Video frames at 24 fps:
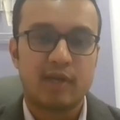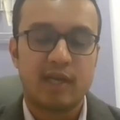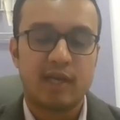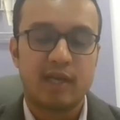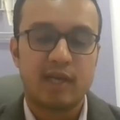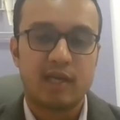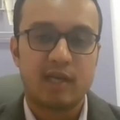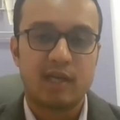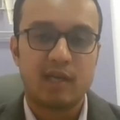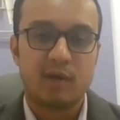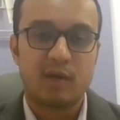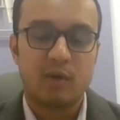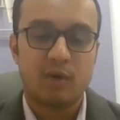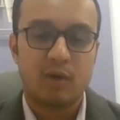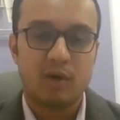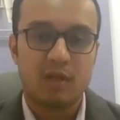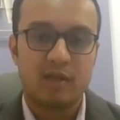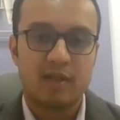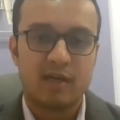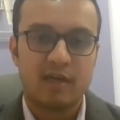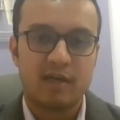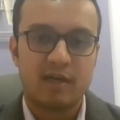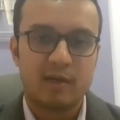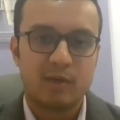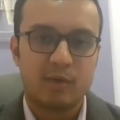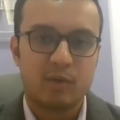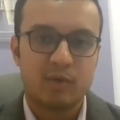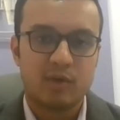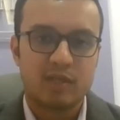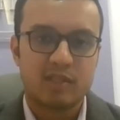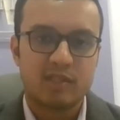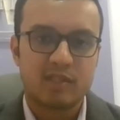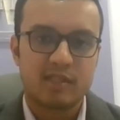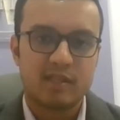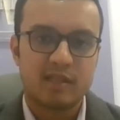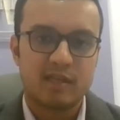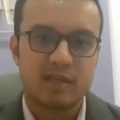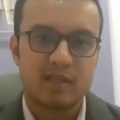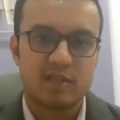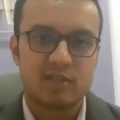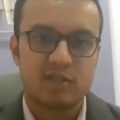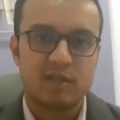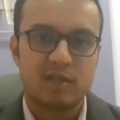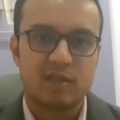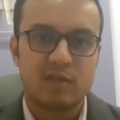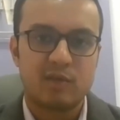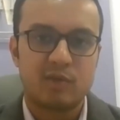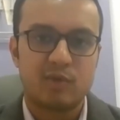taking all that into
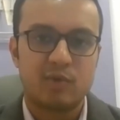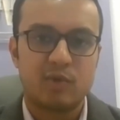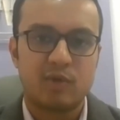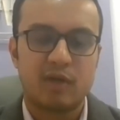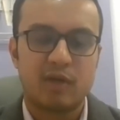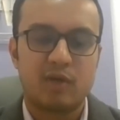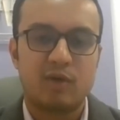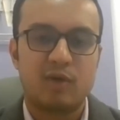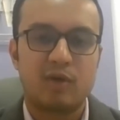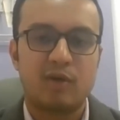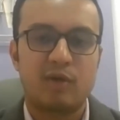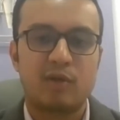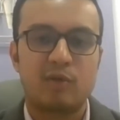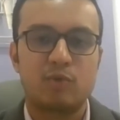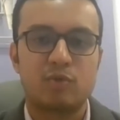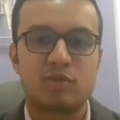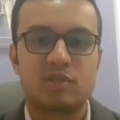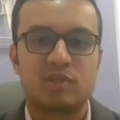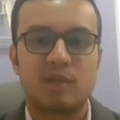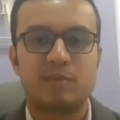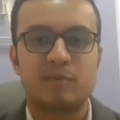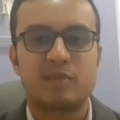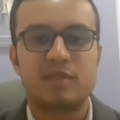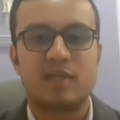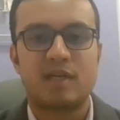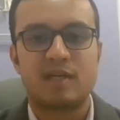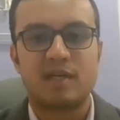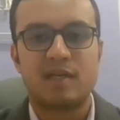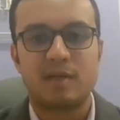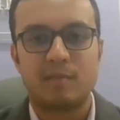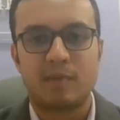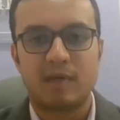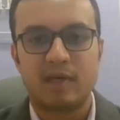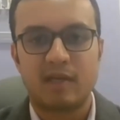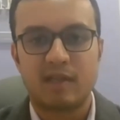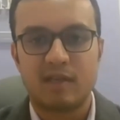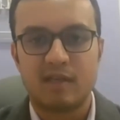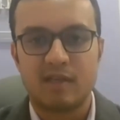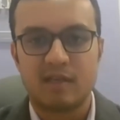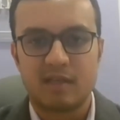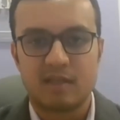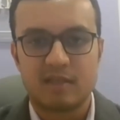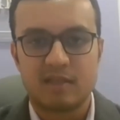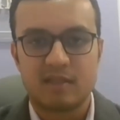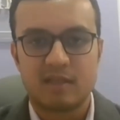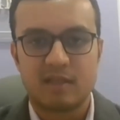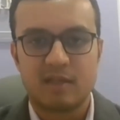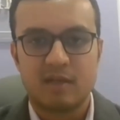consideration, you cannot use substandard materials.
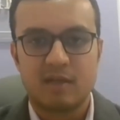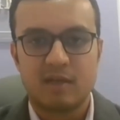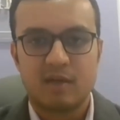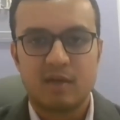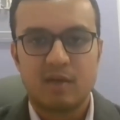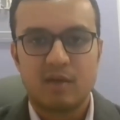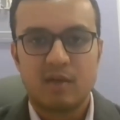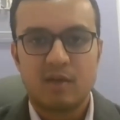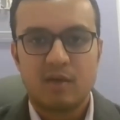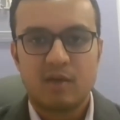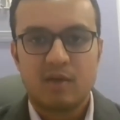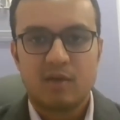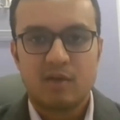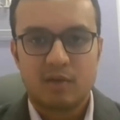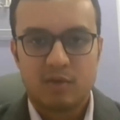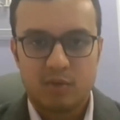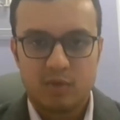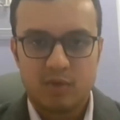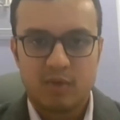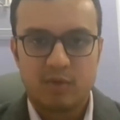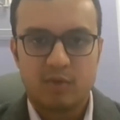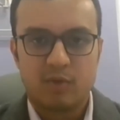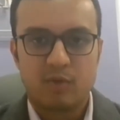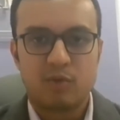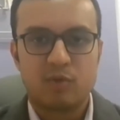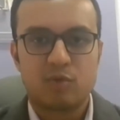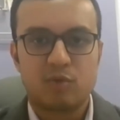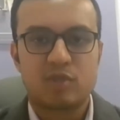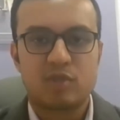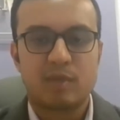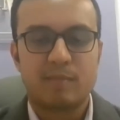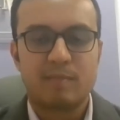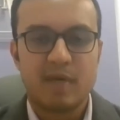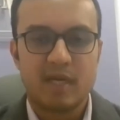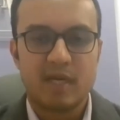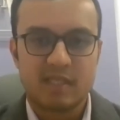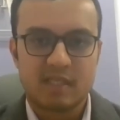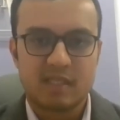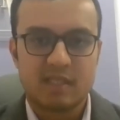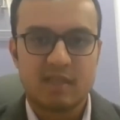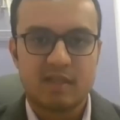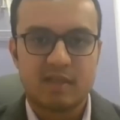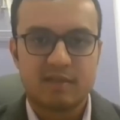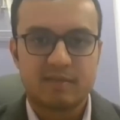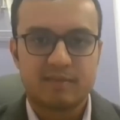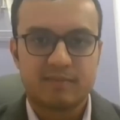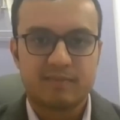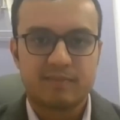You have to use the best.
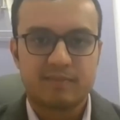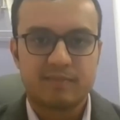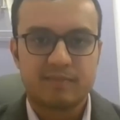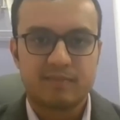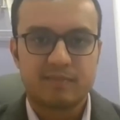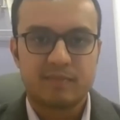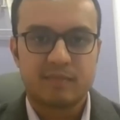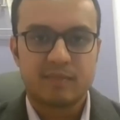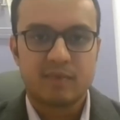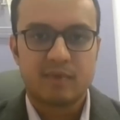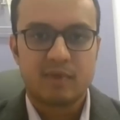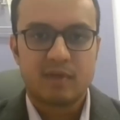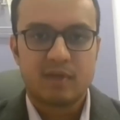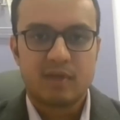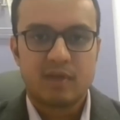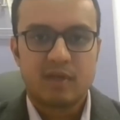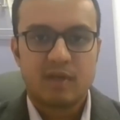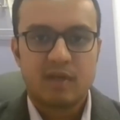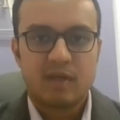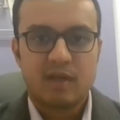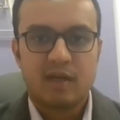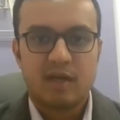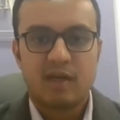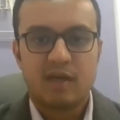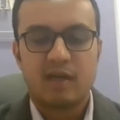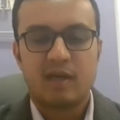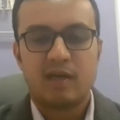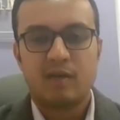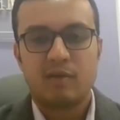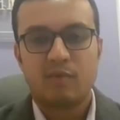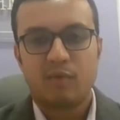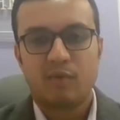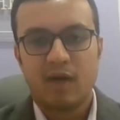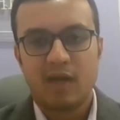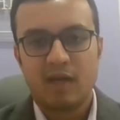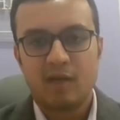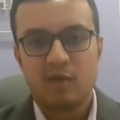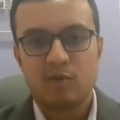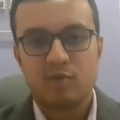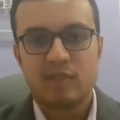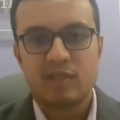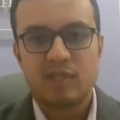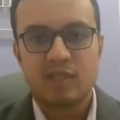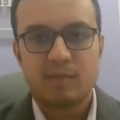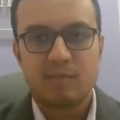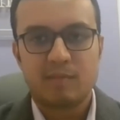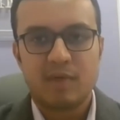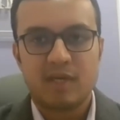And in while
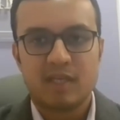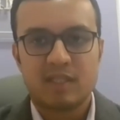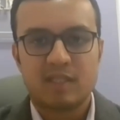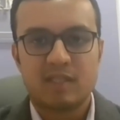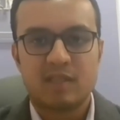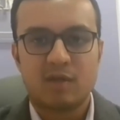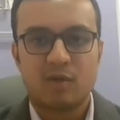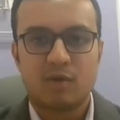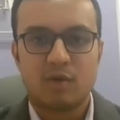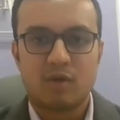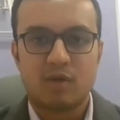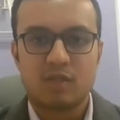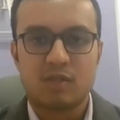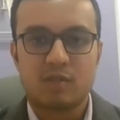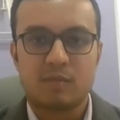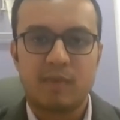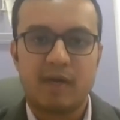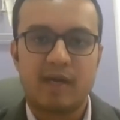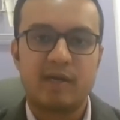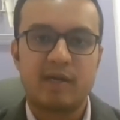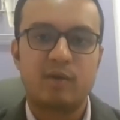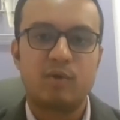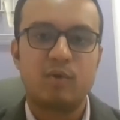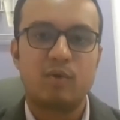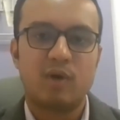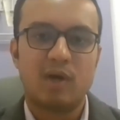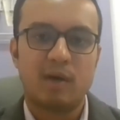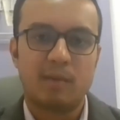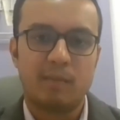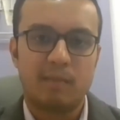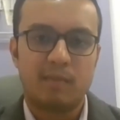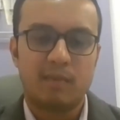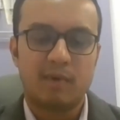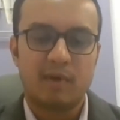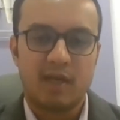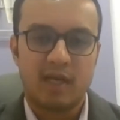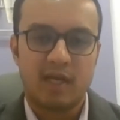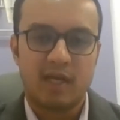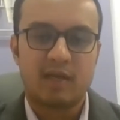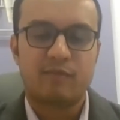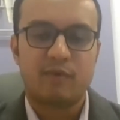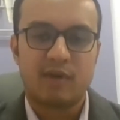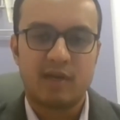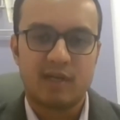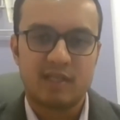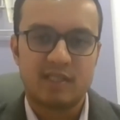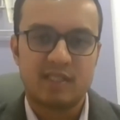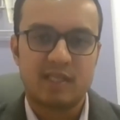using the best, the cost might go up. Like
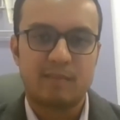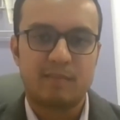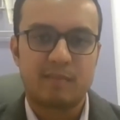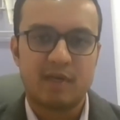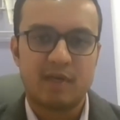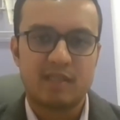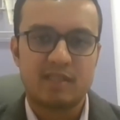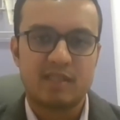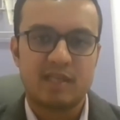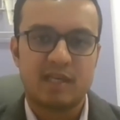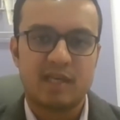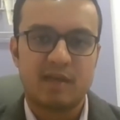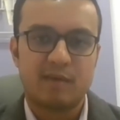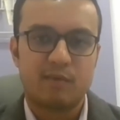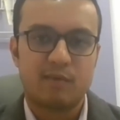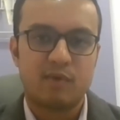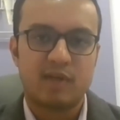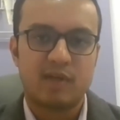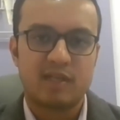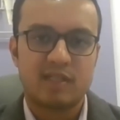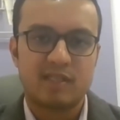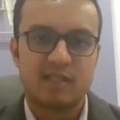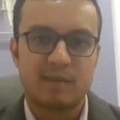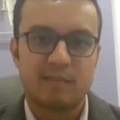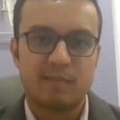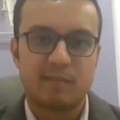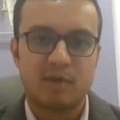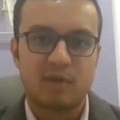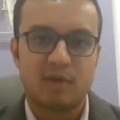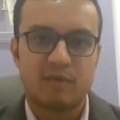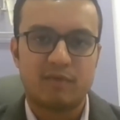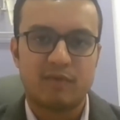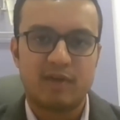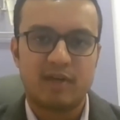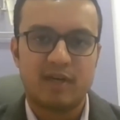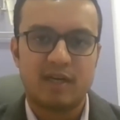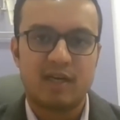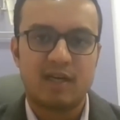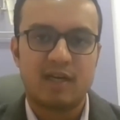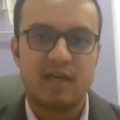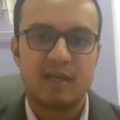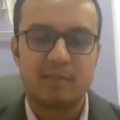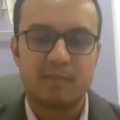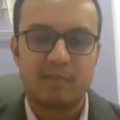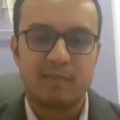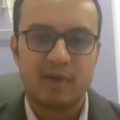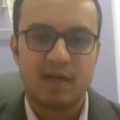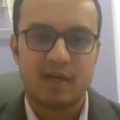for example, as I gave you an example of a dental
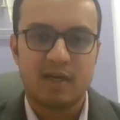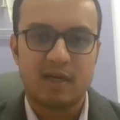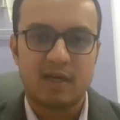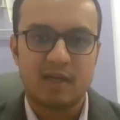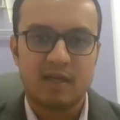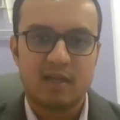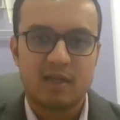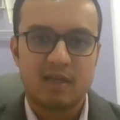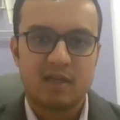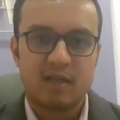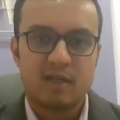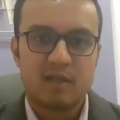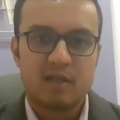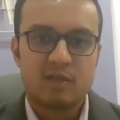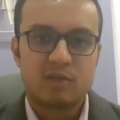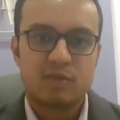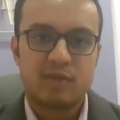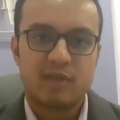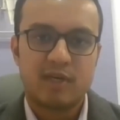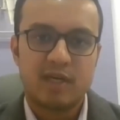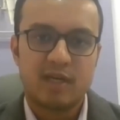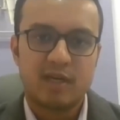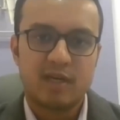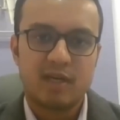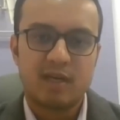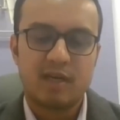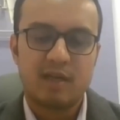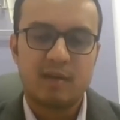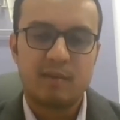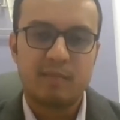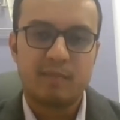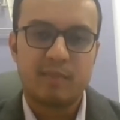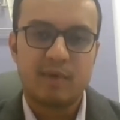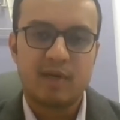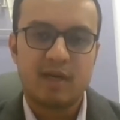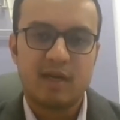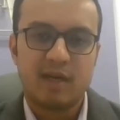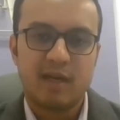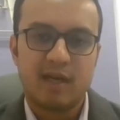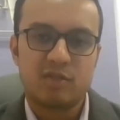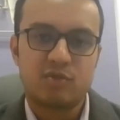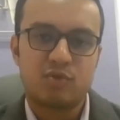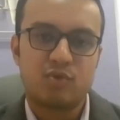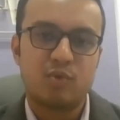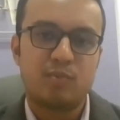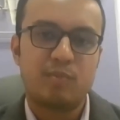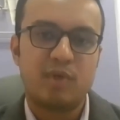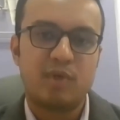implant. So dental implant
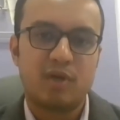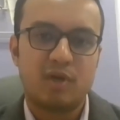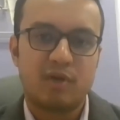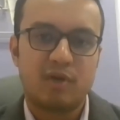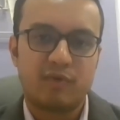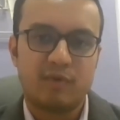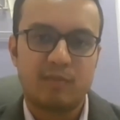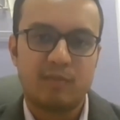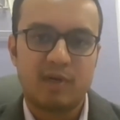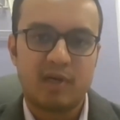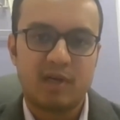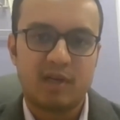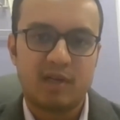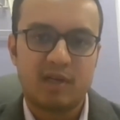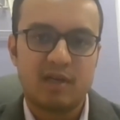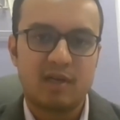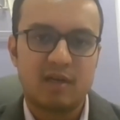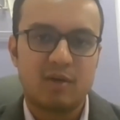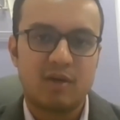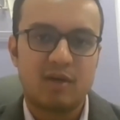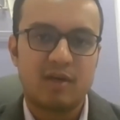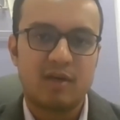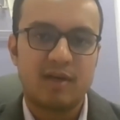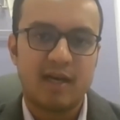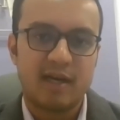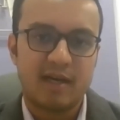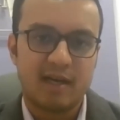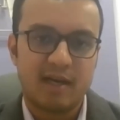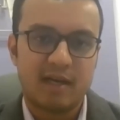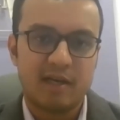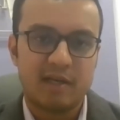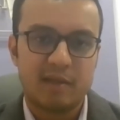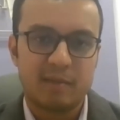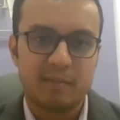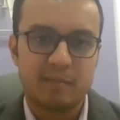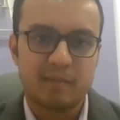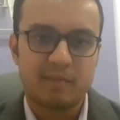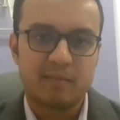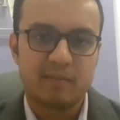has to be of a material called titanium